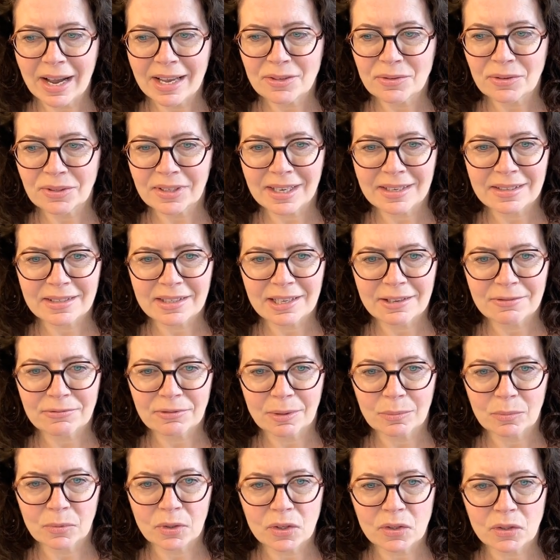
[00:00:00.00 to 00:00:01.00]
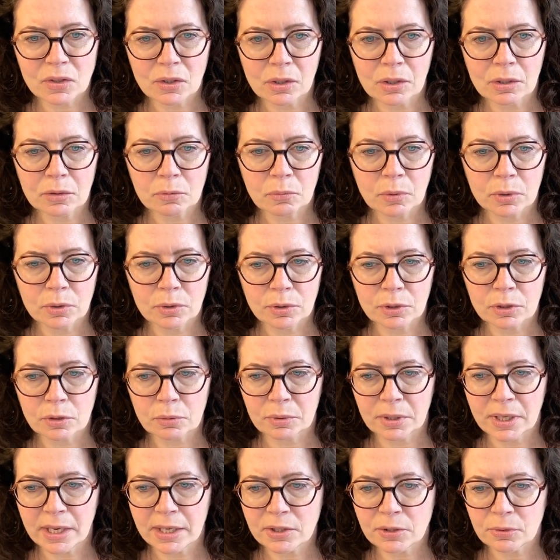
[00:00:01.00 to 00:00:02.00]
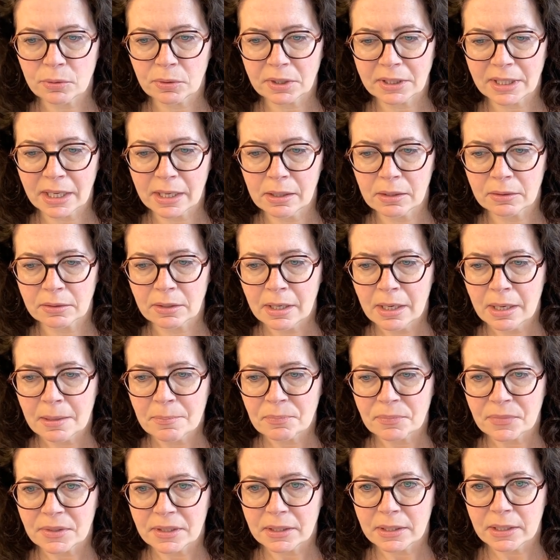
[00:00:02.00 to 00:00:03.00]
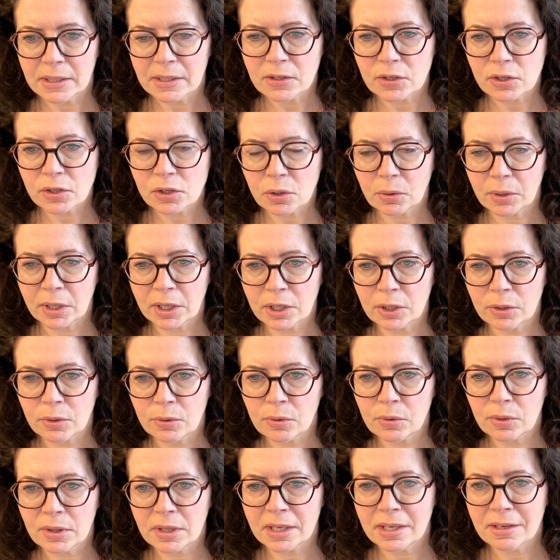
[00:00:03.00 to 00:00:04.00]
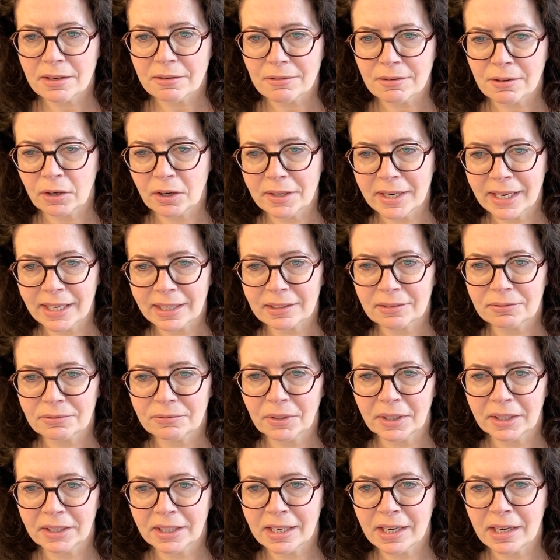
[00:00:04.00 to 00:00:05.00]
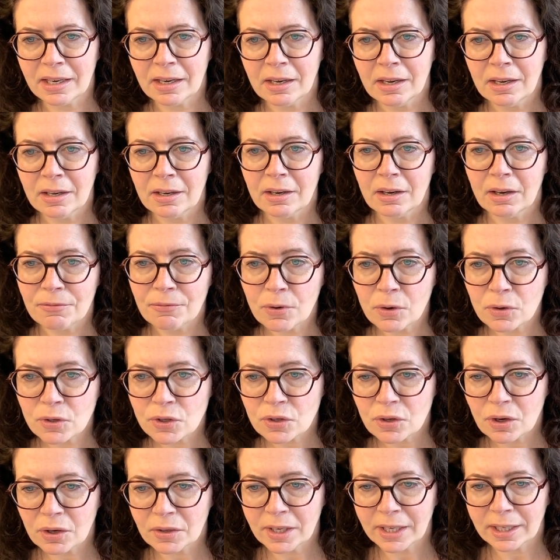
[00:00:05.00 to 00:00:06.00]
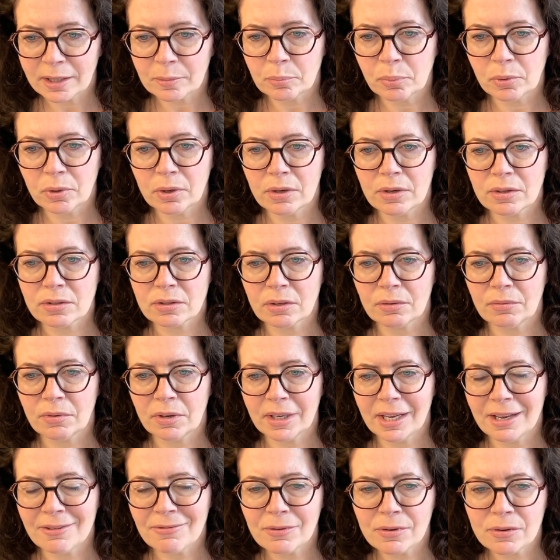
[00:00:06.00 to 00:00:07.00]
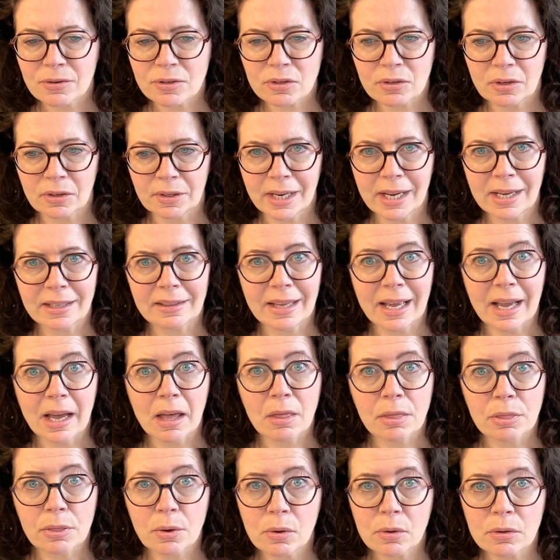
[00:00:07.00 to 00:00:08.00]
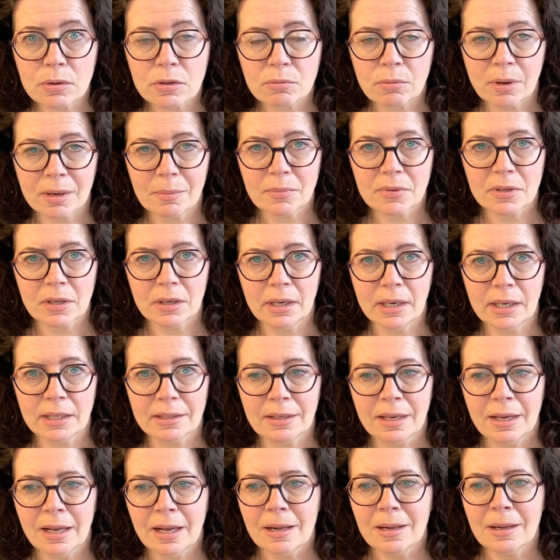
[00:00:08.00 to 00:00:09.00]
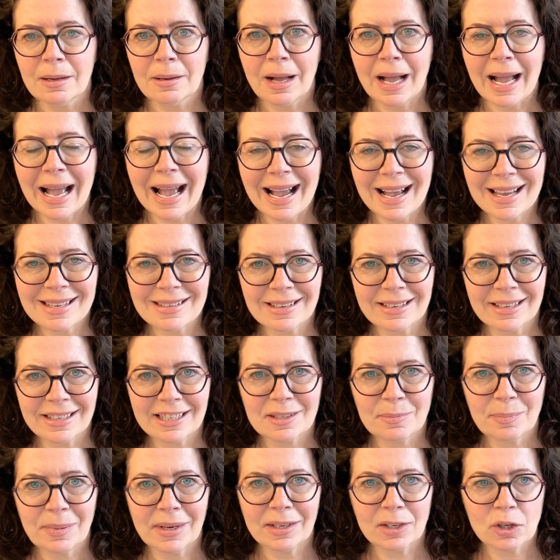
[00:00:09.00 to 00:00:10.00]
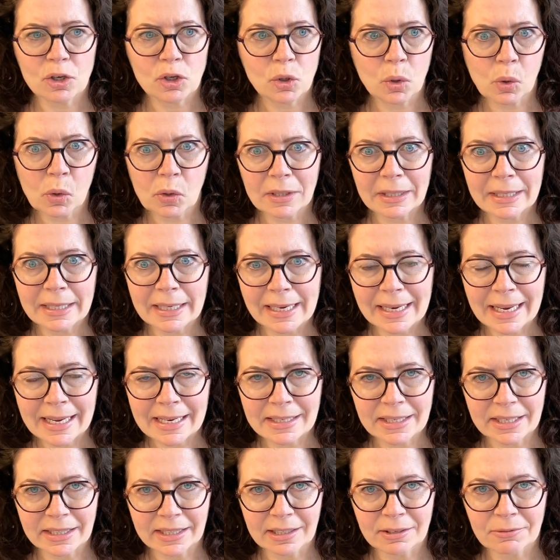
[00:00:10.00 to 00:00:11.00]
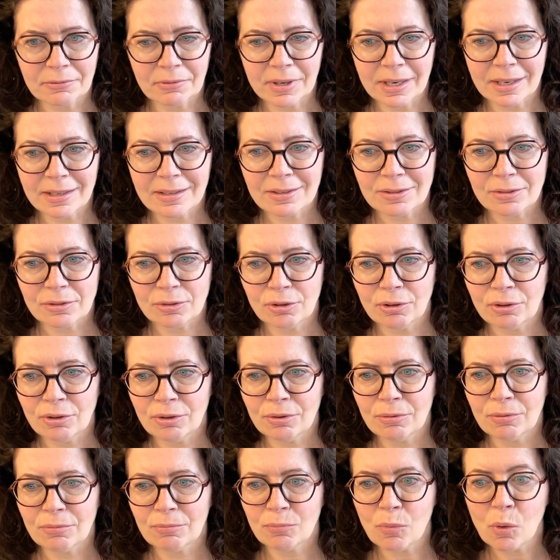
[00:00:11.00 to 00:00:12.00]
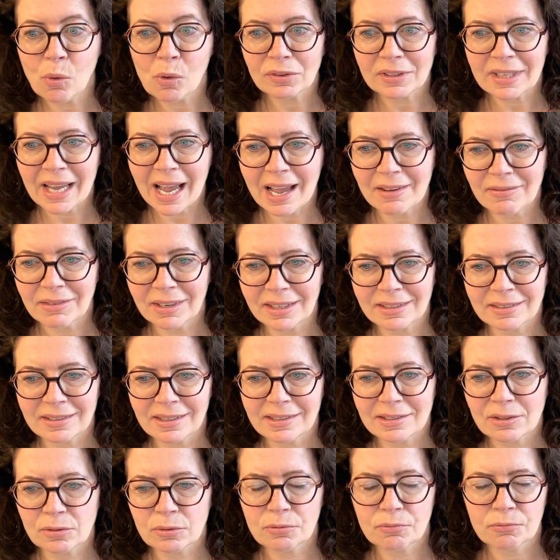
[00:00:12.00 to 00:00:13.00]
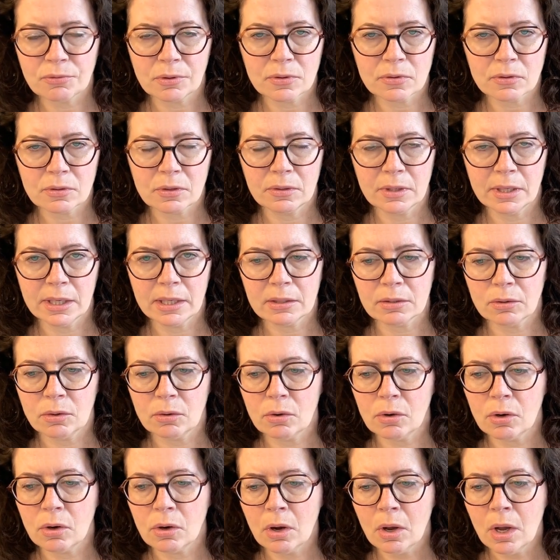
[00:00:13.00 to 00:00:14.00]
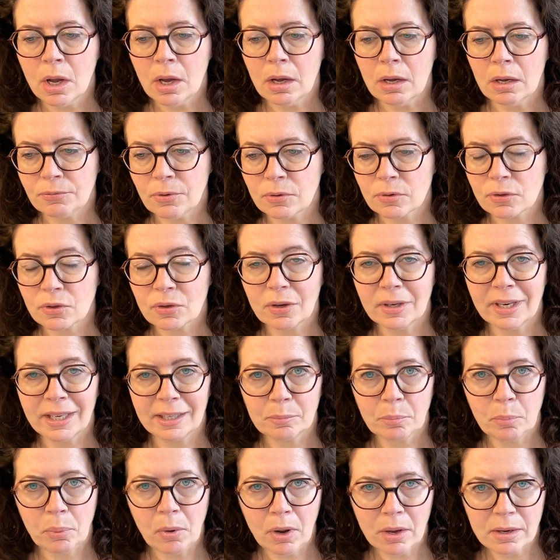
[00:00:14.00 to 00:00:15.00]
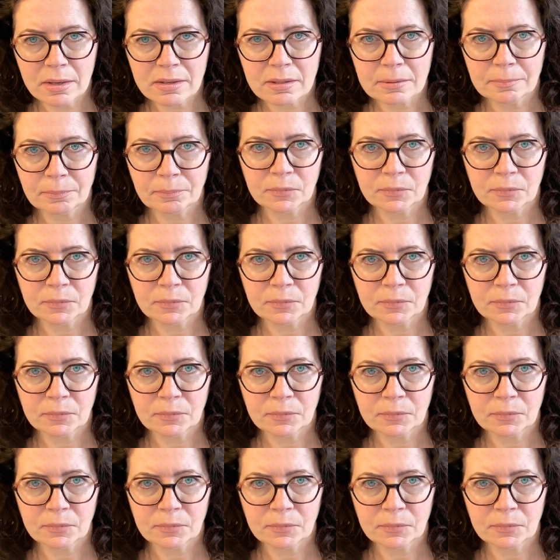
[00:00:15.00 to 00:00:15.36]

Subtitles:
as you can see from the start, when you create your account, it's showing you the connect via France Connect Plus or via France Connect. And those websites, as an expat shortly landing in France, you won't have access to France Connect or France Connect Plus.